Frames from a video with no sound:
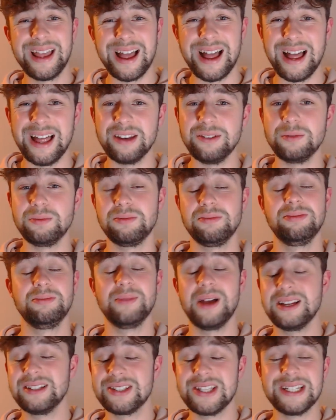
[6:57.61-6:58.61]
And
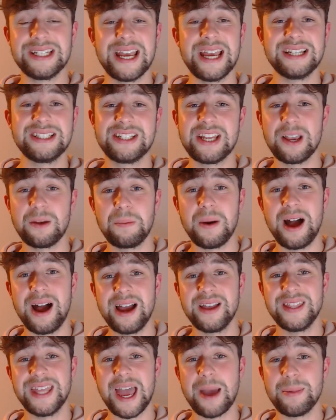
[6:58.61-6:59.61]
as the days tick by
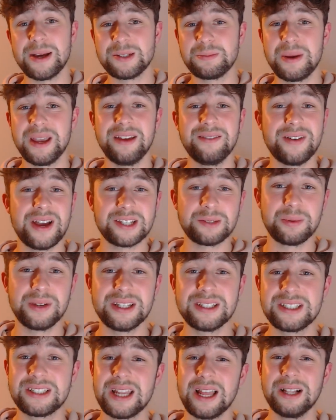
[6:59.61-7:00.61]
and the MSP investment
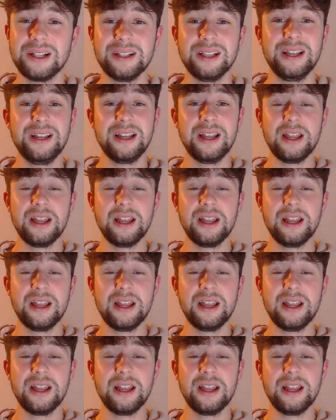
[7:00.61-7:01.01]
is still